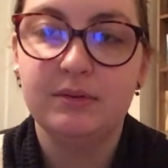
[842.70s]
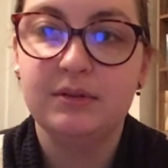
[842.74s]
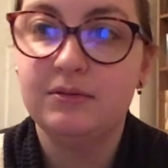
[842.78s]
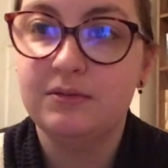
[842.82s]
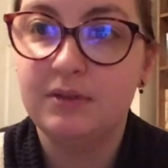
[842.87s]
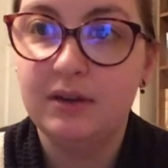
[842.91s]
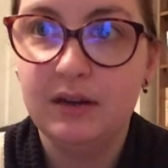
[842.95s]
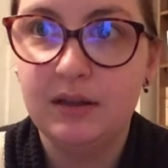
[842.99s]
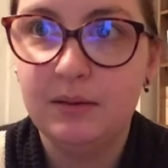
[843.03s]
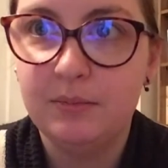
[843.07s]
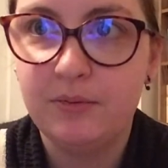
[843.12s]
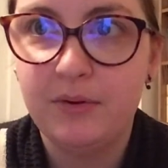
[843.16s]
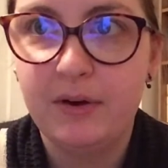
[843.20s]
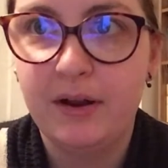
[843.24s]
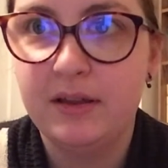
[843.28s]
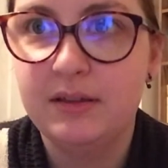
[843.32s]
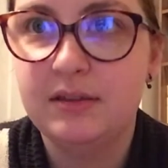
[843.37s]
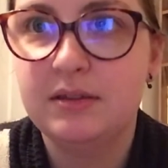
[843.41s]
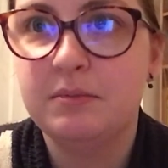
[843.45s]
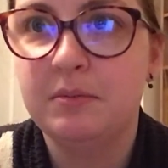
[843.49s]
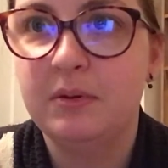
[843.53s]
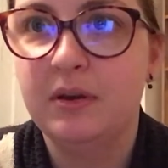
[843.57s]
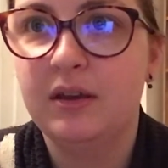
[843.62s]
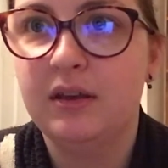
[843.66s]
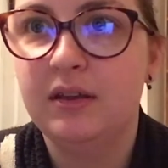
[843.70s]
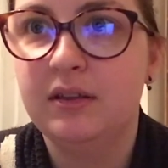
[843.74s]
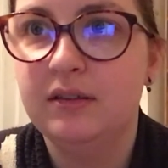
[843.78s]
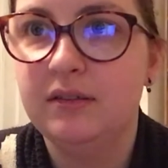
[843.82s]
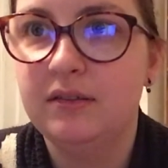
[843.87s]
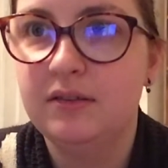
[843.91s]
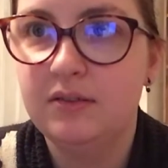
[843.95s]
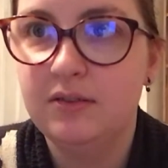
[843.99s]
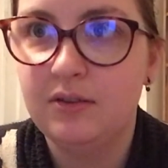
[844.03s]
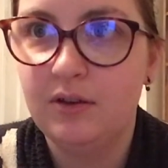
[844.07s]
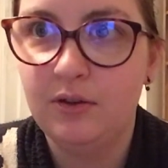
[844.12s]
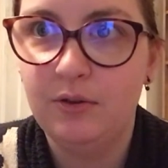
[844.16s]
really impressed because
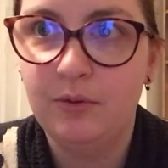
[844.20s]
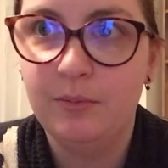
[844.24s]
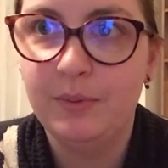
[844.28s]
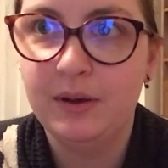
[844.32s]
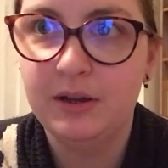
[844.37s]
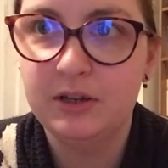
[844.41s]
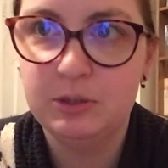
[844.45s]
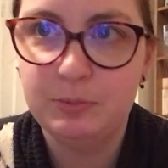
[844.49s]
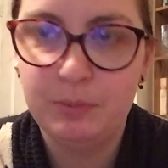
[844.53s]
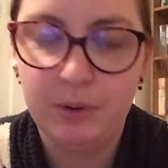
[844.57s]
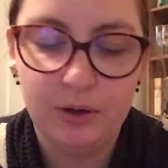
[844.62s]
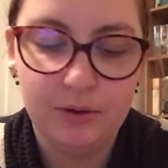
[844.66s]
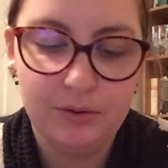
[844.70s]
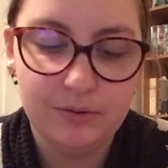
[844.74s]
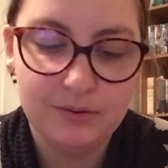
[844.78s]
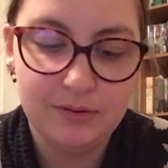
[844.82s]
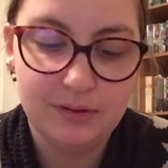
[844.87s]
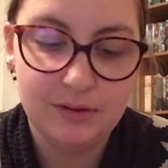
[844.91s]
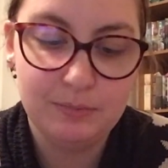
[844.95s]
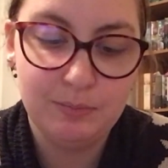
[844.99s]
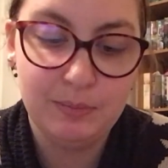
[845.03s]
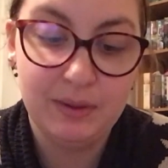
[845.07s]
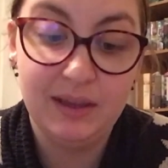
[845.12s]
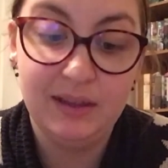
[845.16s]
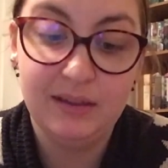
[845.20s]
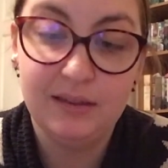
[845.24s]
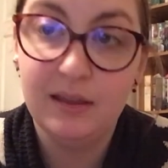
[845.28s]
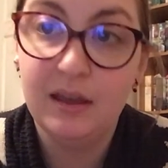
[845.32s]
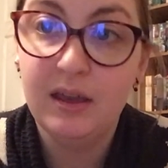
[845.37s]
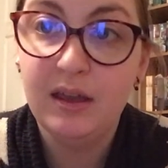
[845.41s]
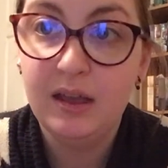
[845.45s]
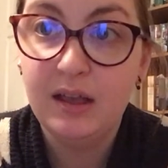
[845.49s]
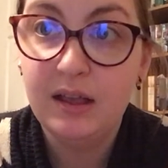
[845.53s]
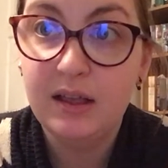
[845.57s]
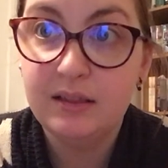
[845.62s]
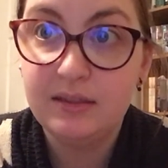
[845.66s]
so much post has been
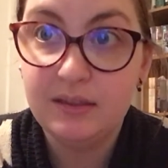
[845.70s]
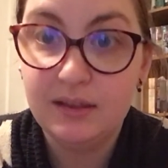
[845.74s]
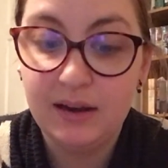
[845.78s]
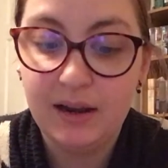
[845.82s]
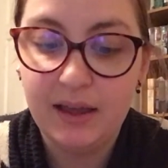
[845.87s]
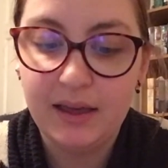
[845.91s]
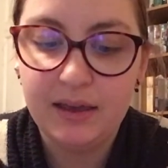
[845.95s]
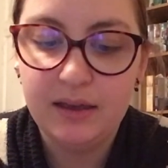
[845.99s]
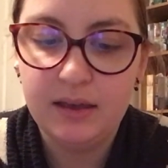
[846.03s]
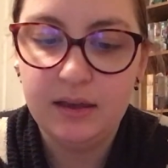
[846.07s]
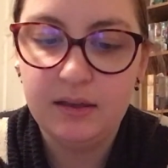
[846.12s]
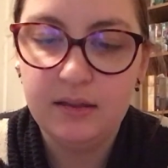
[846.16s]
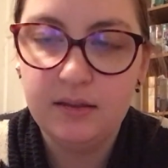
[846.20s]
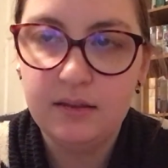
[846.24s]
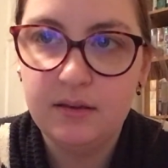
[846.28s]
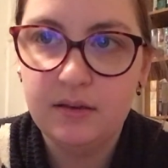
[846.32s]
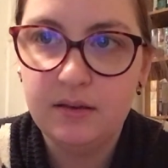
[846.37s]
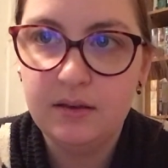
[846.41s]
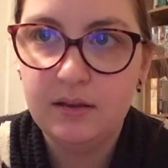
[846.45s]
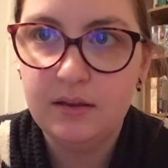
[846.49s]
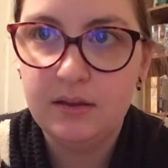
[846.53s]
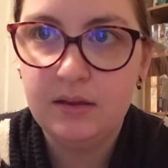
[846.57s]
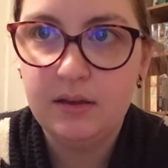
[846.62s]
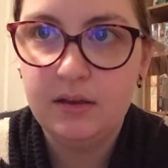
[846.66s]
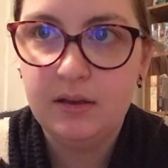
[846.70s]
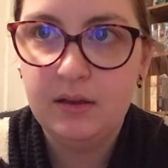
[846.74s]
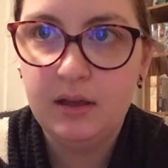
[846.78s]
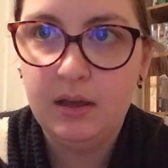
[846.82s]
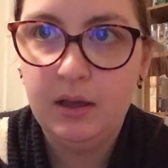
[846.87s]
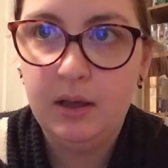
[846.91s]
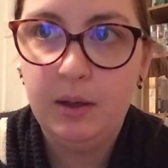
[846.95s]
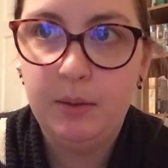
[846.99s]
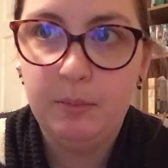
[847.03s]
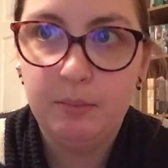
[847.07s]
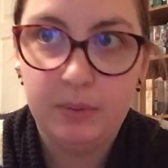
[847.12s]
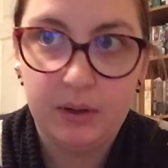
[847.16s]
delayed
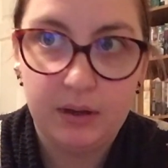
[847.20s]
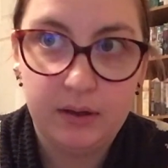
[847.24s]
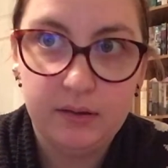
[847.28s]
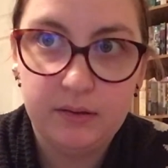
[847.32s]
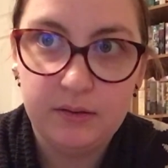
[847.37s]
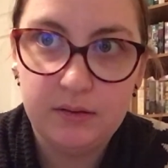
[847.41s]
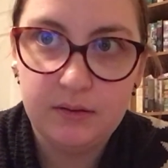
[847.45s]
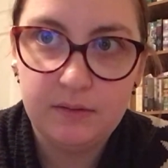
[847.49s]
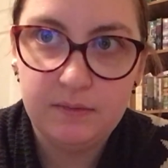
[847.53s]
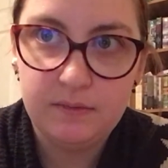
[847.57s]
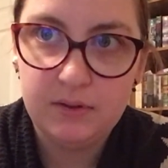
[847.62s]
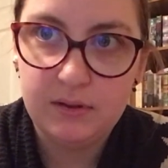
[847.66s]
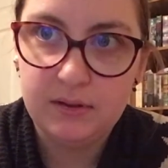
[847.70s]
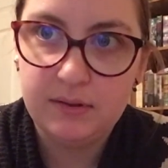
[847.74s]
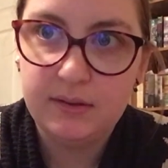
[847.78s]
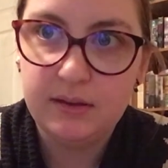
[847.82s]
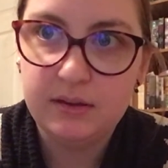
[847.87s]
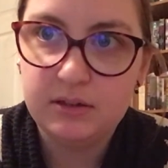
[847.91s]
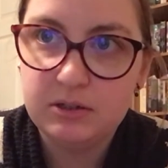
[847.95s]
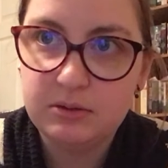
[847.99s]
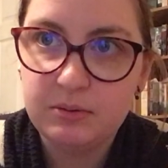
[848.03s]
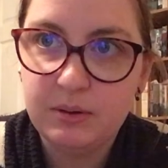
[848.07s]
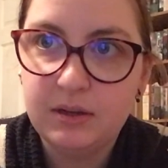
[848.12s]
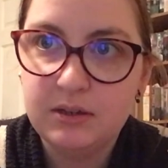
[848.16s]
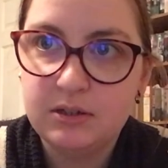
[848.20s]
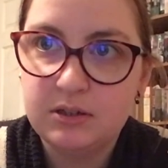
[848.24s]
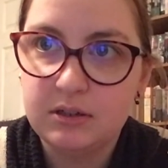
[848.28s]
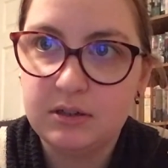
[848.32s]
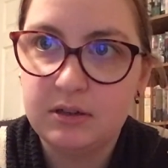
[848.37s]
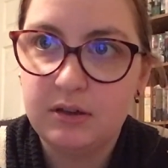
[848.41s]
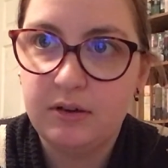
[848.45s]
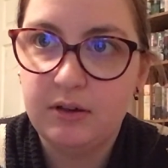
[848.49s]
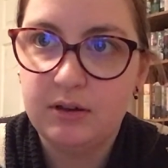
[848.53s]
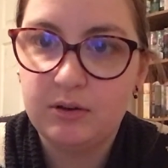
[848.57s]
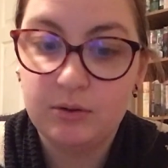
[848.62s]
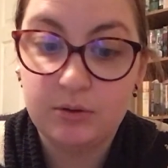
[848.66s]
because of the situation
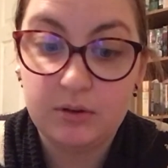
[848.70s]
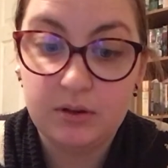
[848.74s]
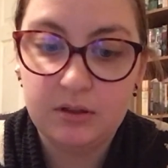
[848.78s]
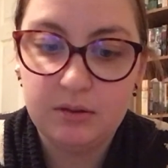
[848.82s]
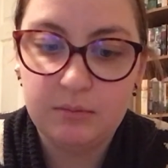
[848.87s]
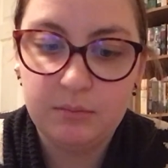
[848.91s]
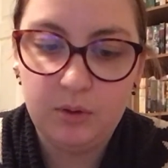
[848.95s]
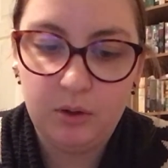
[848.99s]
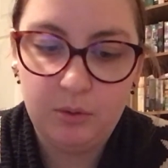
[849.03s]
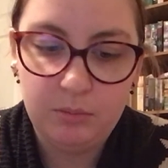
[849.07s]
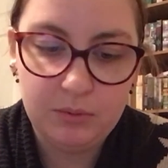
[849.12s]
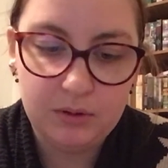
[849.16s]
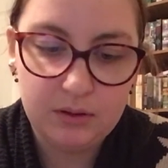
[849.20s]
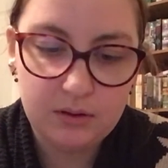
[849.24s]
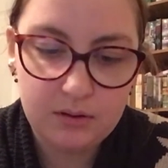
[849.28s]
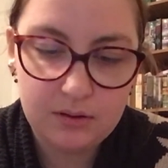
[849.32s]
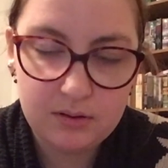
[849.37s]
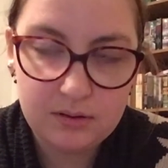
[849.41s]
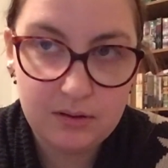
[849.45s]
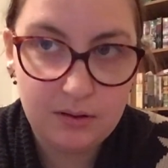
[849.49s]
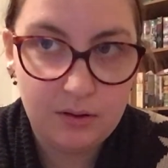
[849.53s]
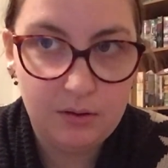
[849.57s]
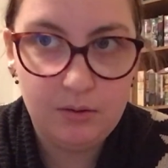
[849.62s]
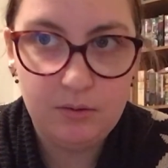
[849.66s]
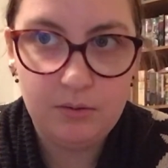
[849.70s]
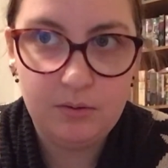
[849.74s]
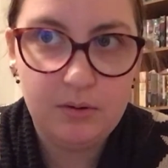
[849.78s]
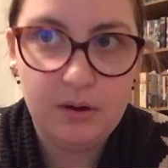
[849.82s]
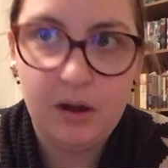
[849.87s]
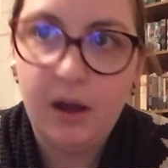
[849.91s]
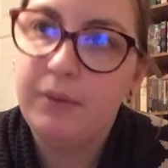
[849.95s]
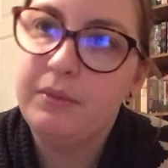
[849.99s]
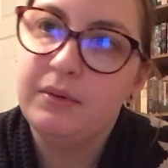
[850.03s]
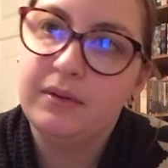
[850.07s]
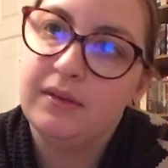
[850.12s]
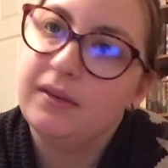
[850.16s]
going on at the moment. So
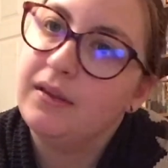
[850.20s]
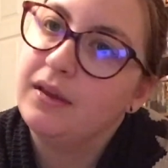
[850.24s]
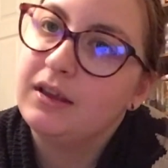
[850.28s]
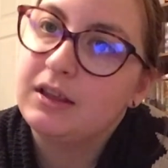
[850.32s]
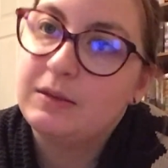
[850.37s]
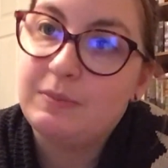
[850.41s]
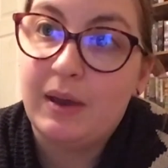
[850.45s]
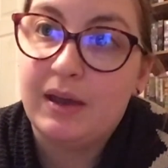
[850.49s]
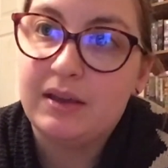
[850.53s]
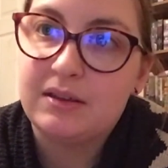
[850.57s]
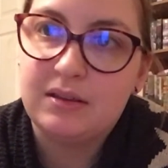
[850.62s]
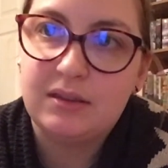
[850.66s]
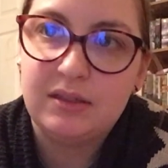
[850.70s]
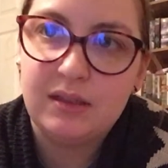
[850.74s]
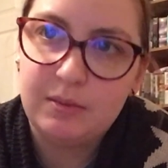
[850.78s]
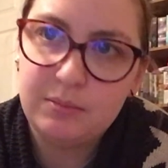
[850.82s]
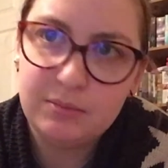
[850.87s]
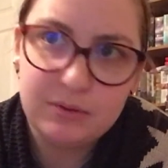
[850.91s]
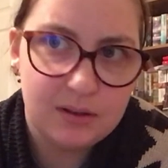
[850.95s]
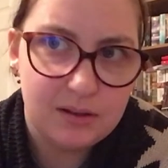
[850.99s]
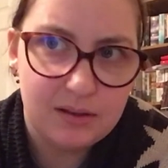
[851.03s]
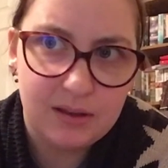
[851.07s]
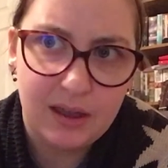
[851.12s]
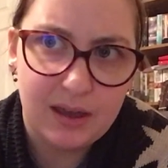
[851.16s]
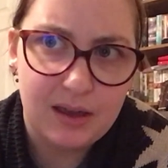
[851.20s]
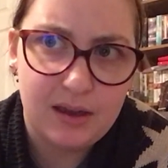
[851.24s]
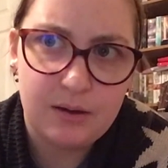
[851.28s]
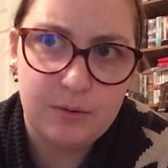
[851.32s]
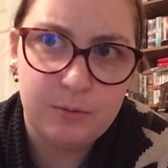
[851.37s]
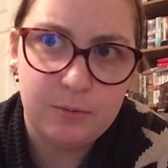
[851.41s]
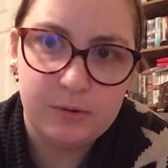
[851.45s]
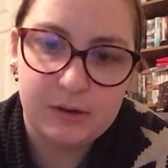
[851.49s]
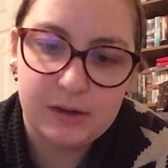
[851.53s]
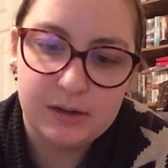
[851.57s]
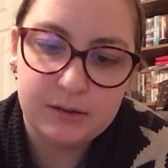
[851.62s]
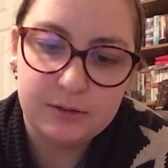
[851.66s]
I was expecting them to take a
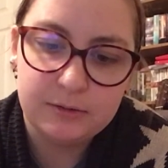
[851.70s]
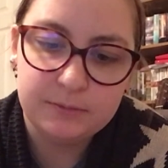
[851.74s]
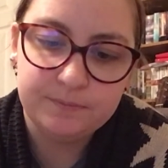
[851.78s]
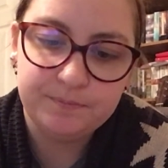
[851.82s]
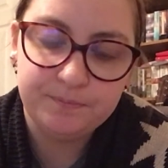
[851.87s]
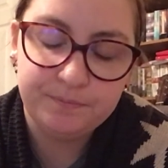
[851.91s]
while,